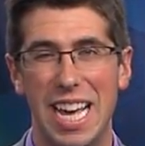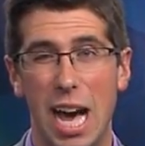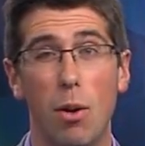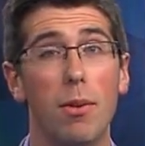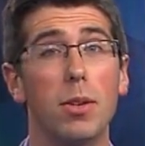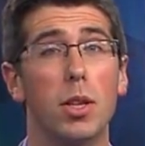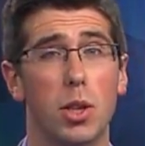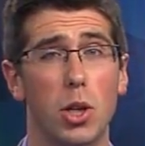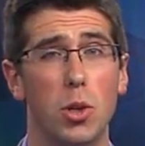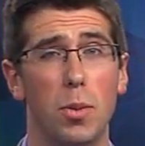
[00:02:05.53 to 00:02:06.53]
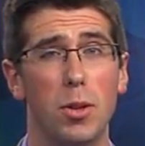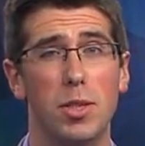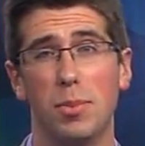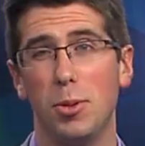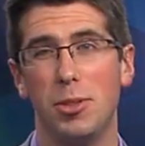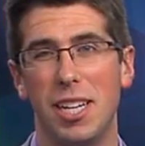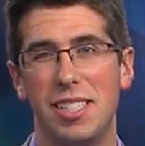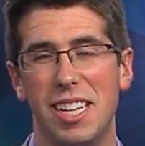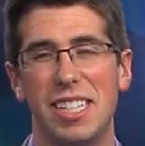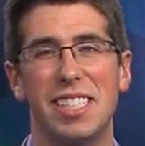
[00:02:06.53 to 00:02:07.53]
However, the Thunderbirds and Blue Jays
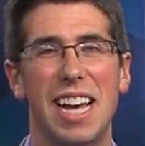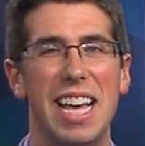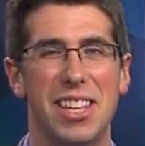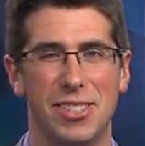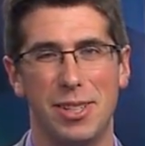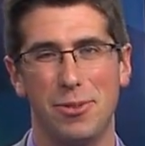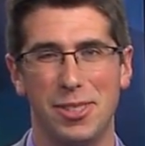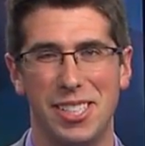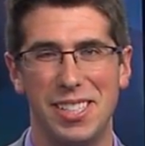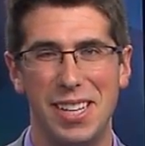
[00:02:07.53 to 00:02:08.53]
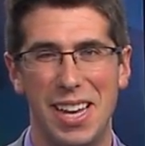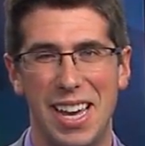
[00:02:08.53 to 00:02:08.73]
set aside their differences